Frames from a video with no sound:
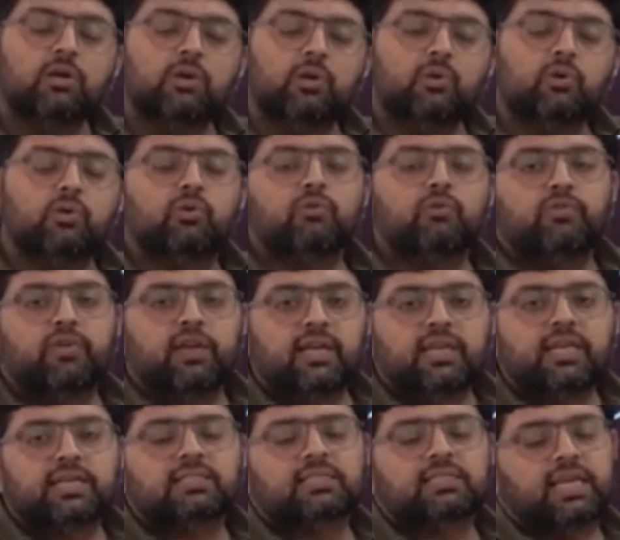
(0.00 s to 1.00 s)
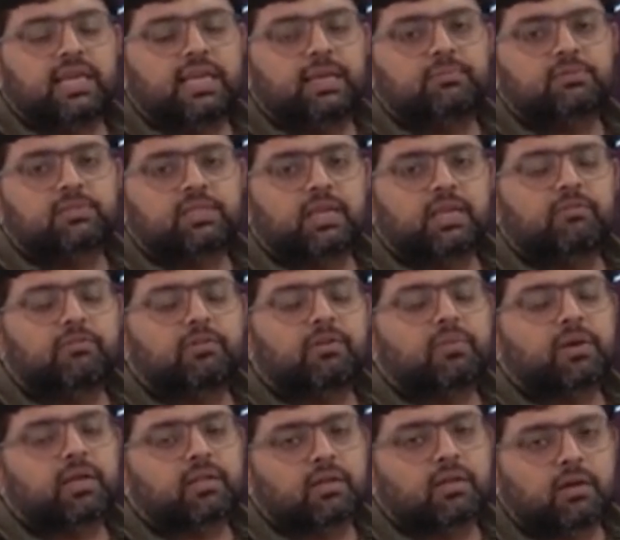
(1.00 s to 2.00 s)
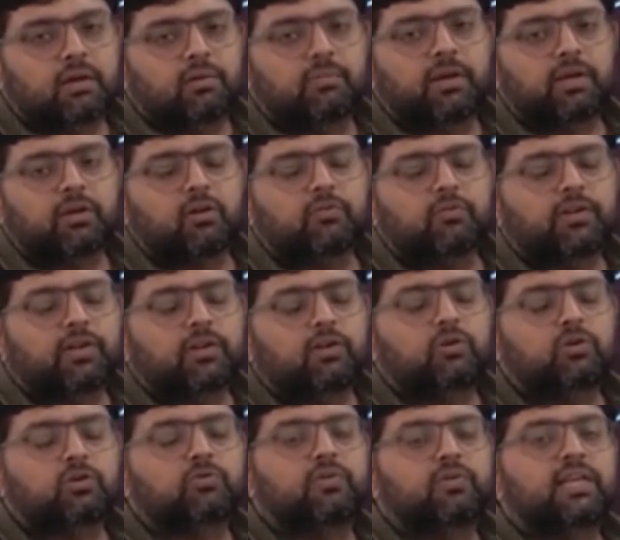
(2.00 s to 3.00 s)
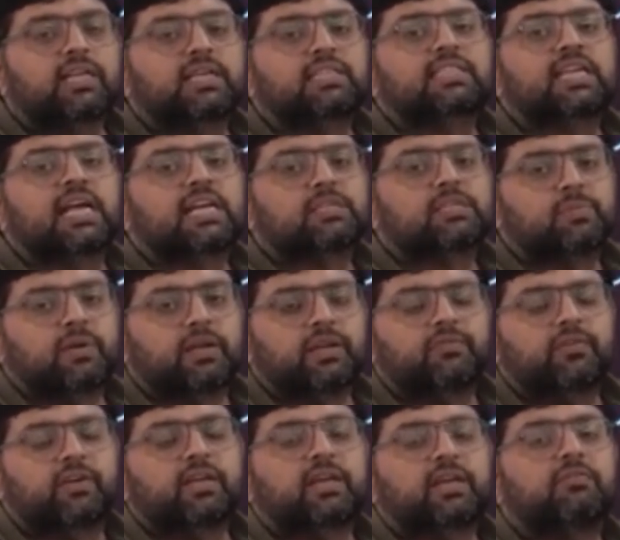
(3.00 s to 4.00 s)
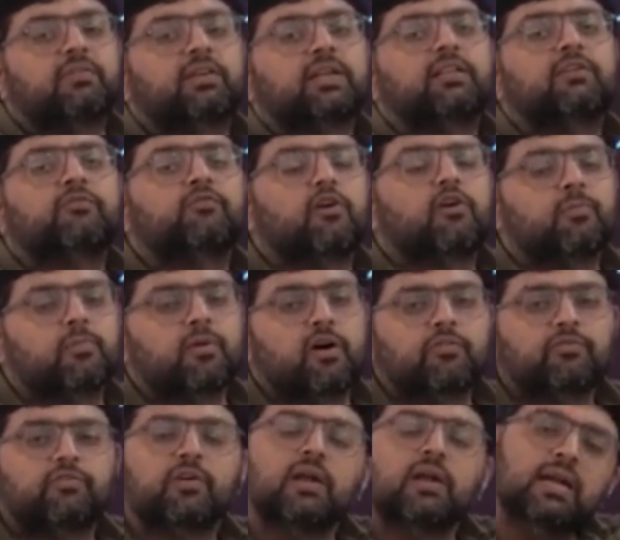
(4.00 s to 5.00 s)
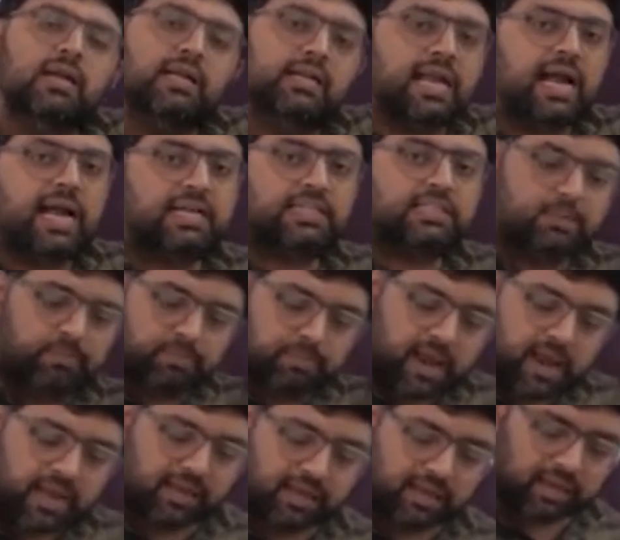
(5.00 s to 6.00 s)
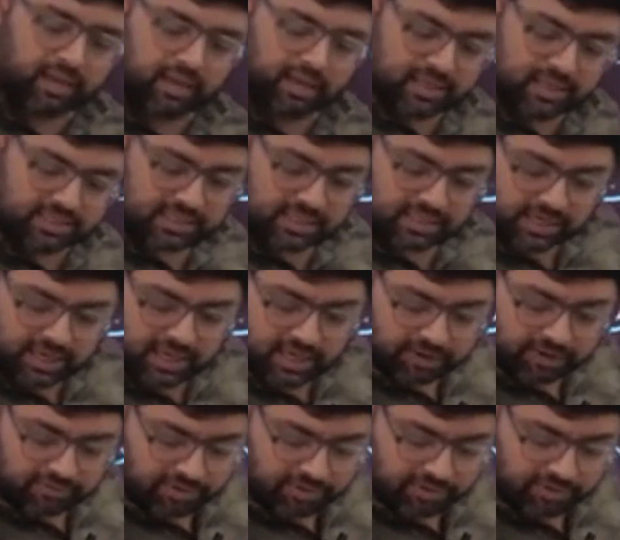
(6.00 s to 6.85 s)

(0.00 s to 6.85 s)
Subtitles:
due to various schemes given by the government, or due to various tax benefit given in the form of tax planning. Is it clear,